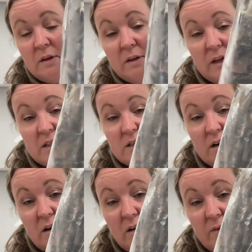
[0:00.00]
These
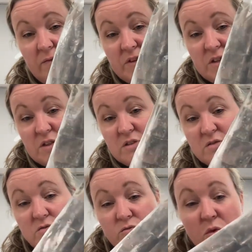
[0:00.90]
are just
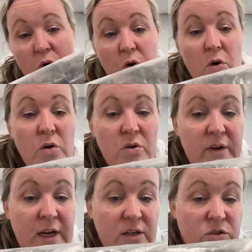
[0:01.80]
raw
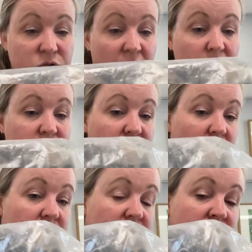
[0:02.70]
green tripe
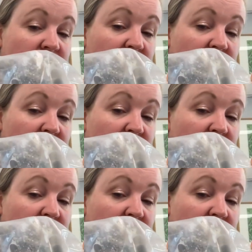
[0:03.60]
chunks.